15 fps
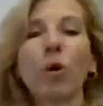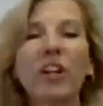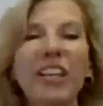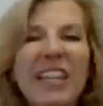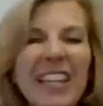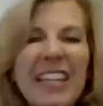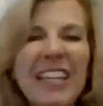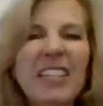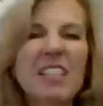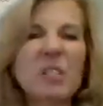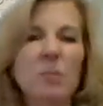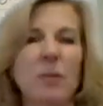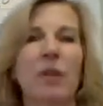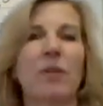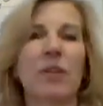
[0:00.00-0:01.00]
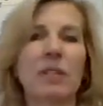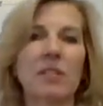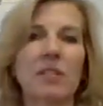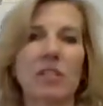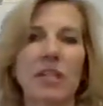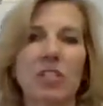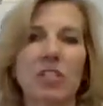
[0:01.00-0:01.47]
an
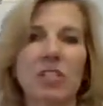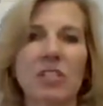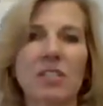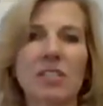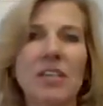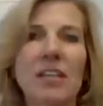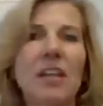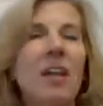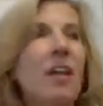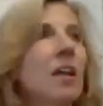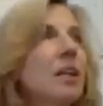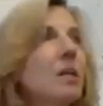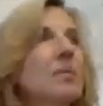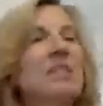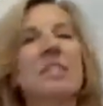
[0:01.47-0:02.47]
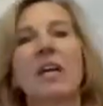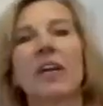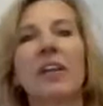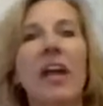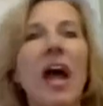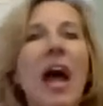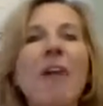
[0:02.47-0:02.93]
inexperienced agent. Let me tell
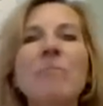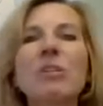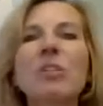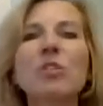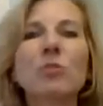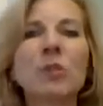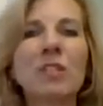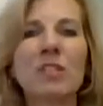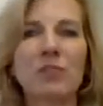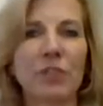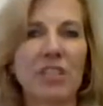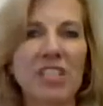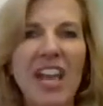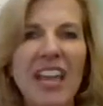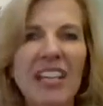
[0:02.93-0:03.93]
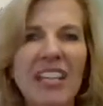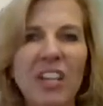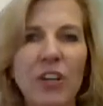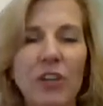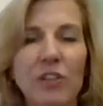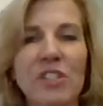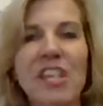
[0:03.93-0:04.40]
you, I've been doing this for 10
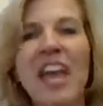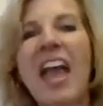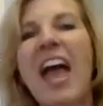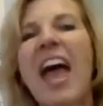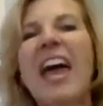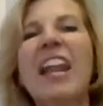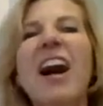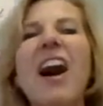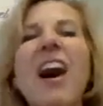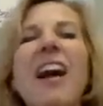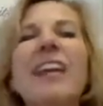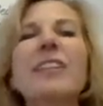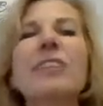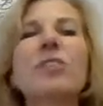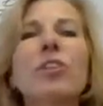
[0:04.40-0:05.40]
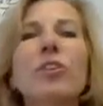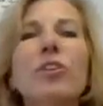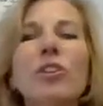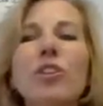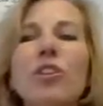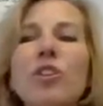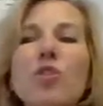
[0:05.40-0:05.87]
years, and I
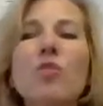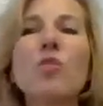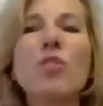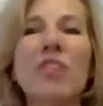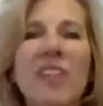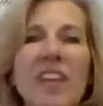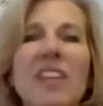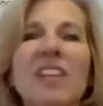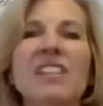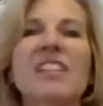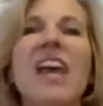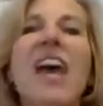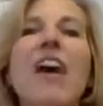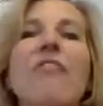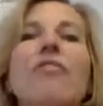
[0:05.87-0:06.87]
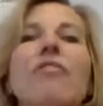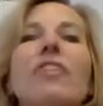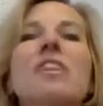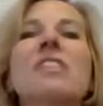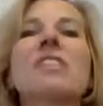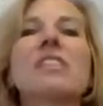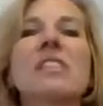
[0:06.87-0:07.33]
learn new things every
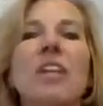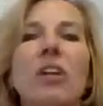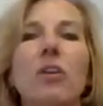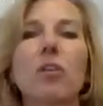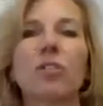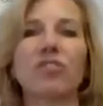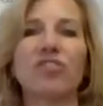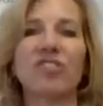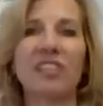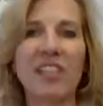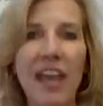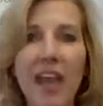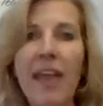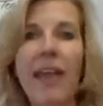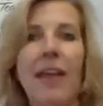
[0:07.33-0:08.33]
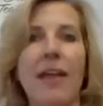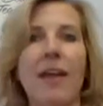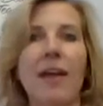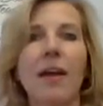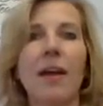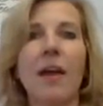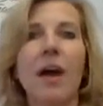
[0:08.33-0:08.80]
single day.
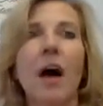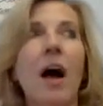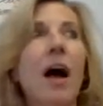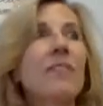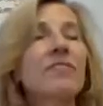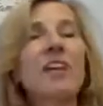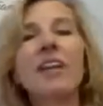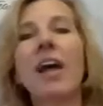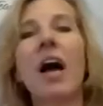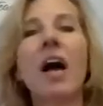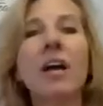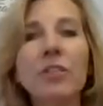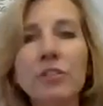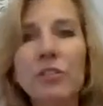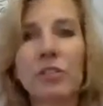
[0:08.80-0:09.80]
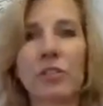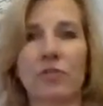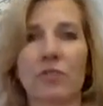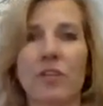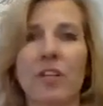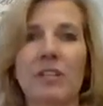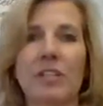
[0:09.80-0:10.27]
I've done hundreds of
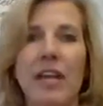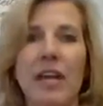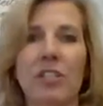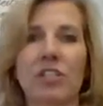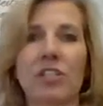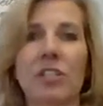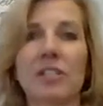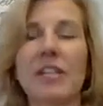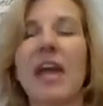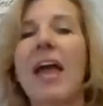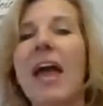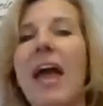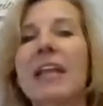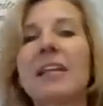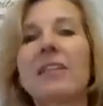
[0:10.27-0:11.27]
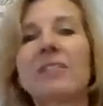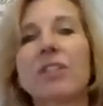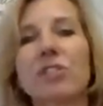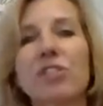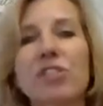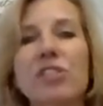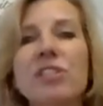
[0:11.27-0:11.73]
transactions, and yet
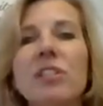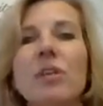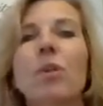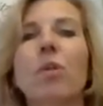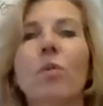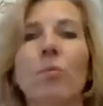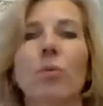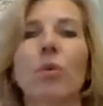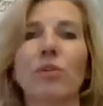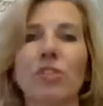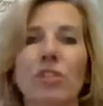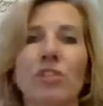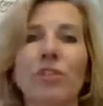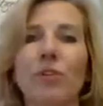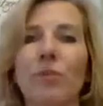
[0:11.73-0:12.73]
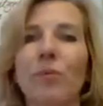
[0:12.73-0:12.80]
there's still more to do.